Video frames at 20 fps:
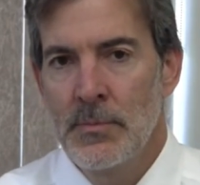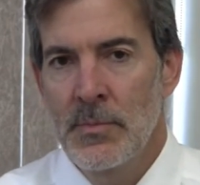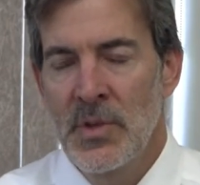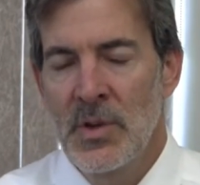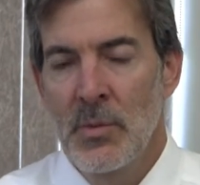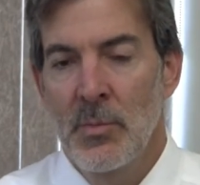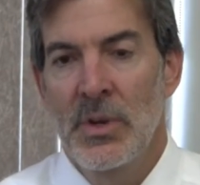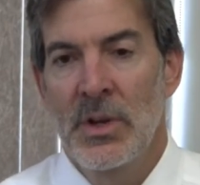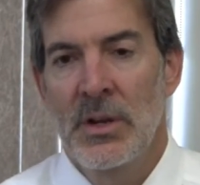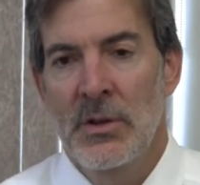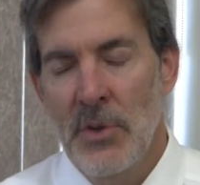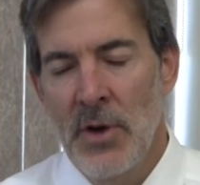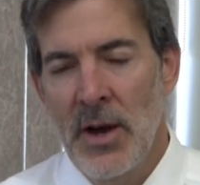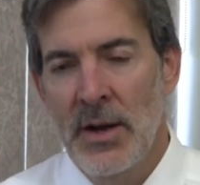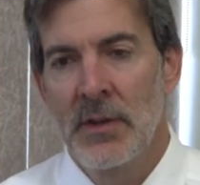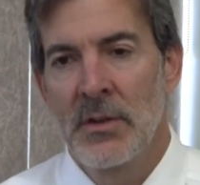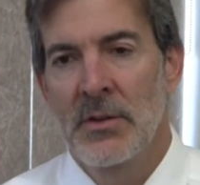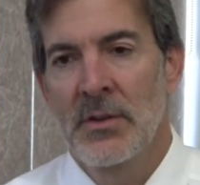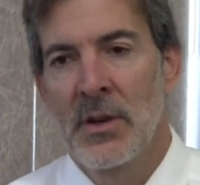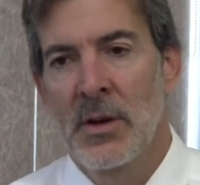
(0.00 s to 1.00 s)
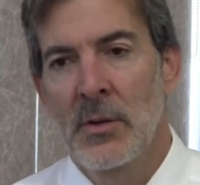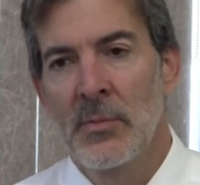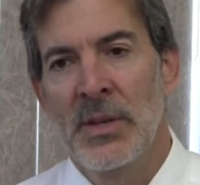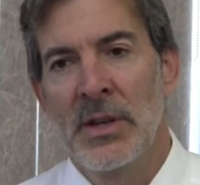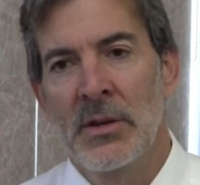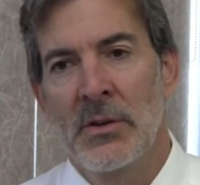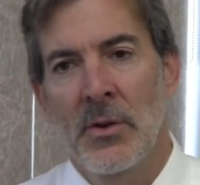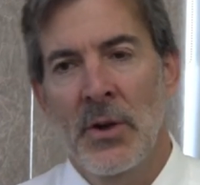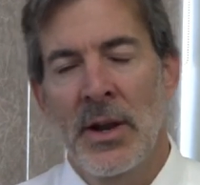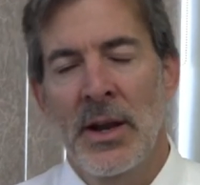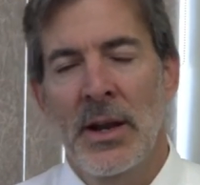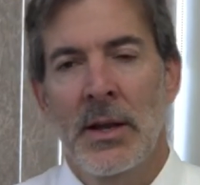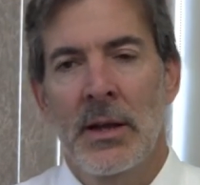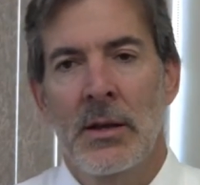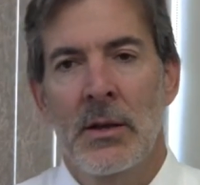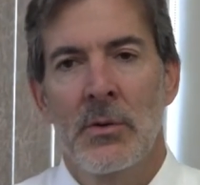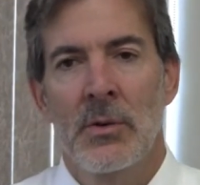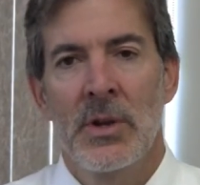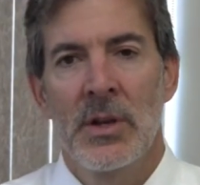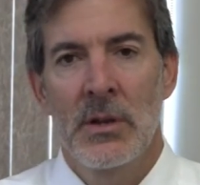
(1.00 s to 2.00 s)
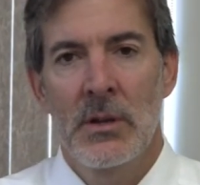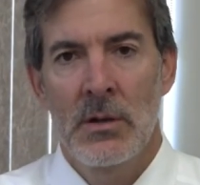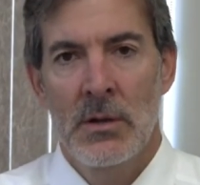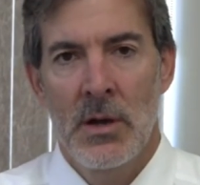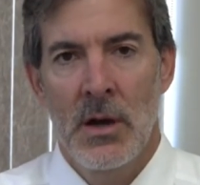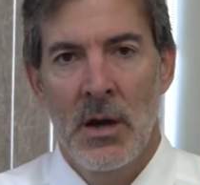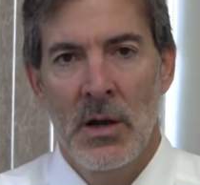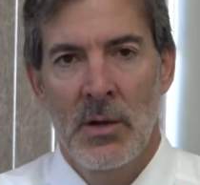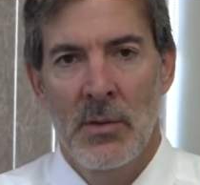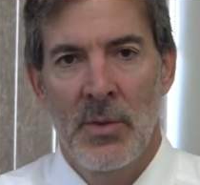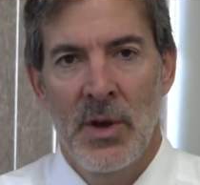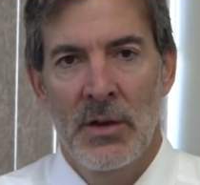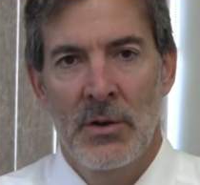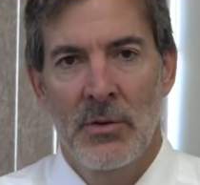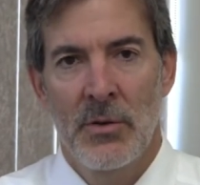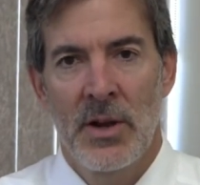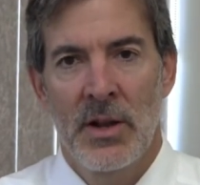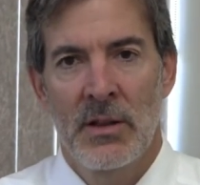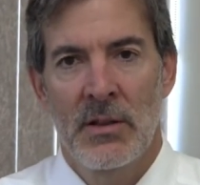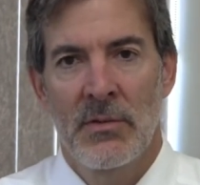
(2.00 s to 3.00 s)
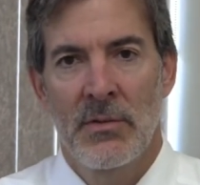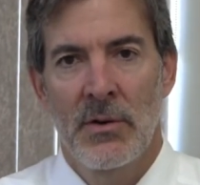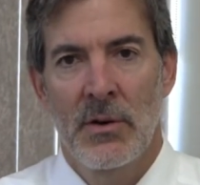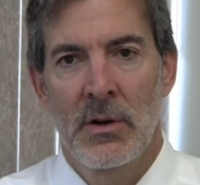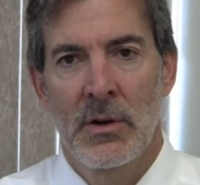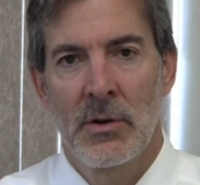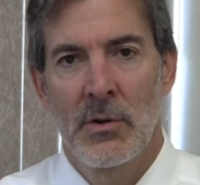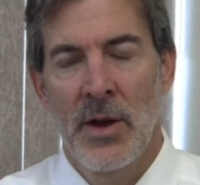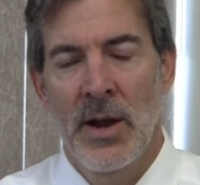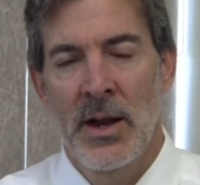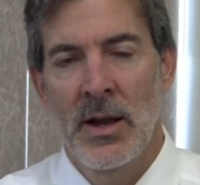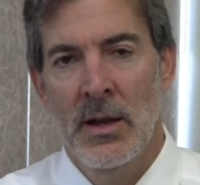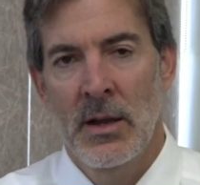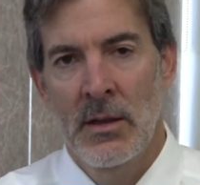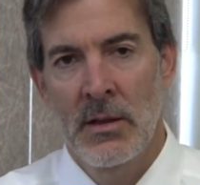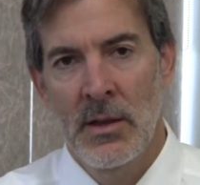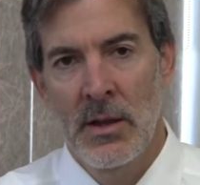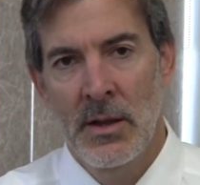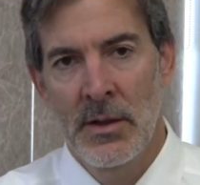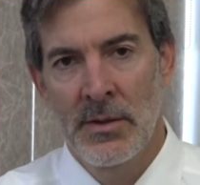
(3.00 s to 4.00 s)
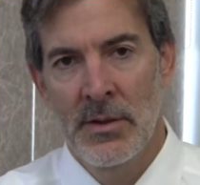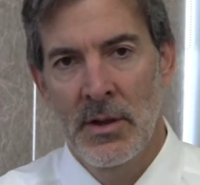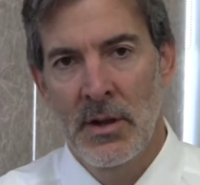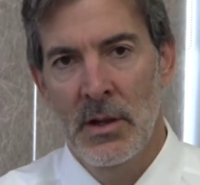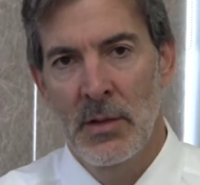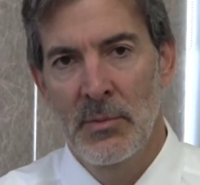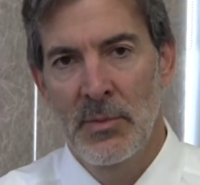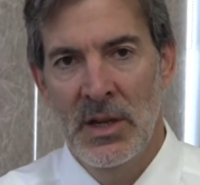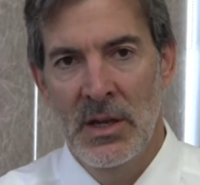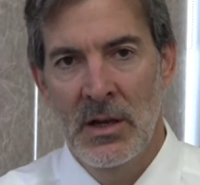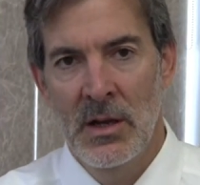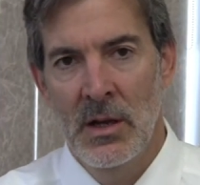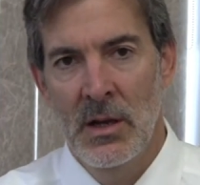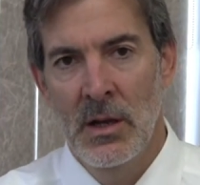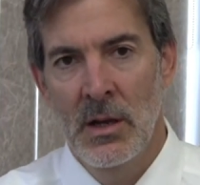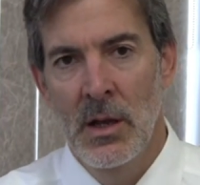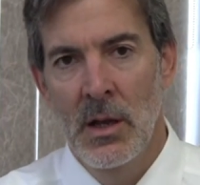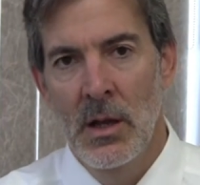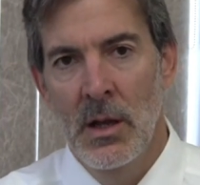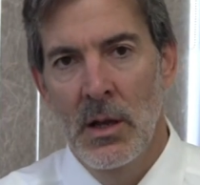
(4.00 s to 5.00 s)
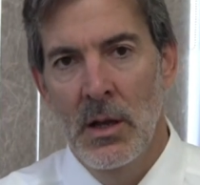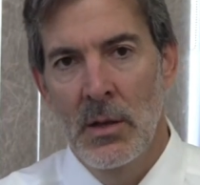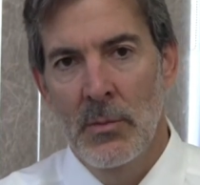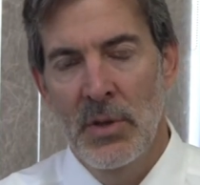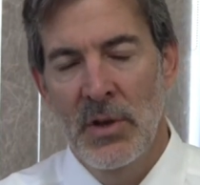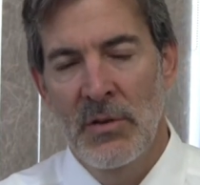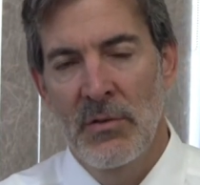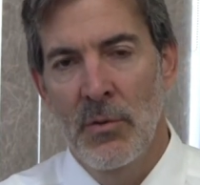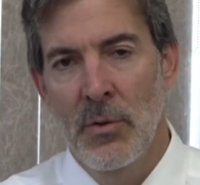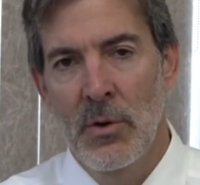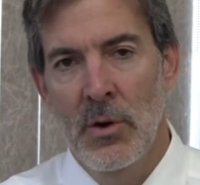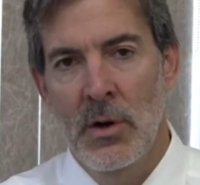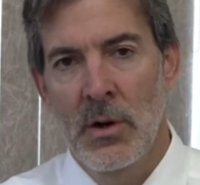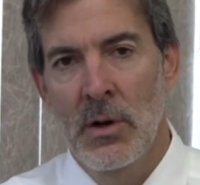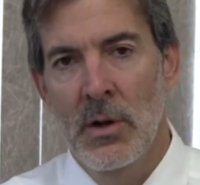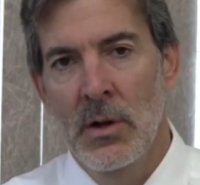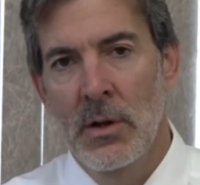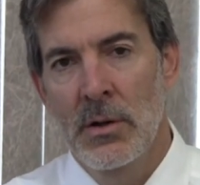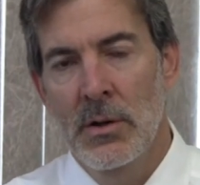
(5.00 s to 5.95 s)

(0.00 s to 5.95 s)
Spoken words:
somebody trying to sell me training who didn't talk about transfer of training and things that could be done before,